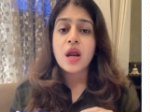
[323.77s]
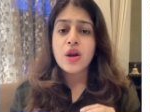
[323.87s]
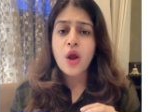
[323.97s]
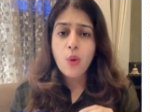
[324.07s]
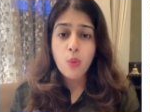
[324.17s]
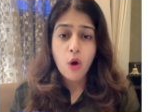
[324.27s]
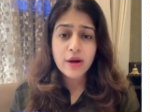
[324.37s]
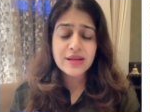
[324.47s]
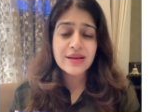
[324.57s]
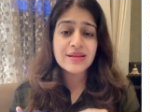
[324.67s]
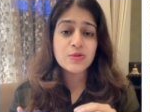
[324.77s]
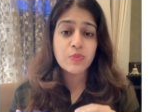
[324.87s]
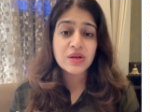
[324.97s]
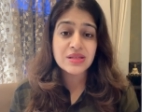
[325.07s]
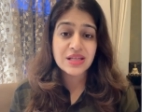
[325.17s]
Now, what is
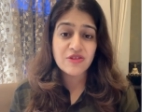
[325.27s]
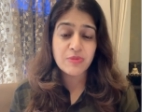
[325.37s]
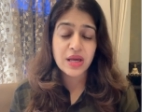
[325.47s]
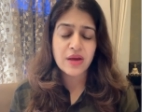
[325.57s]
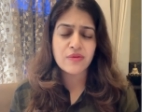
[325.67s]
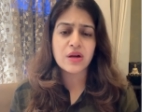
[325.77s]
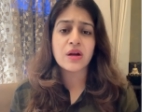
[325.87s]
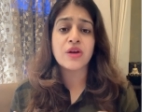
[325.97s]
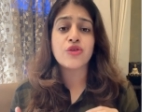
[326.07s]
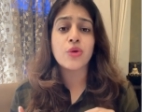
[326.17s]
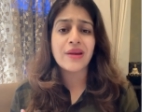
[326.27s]
perceived behavioral control?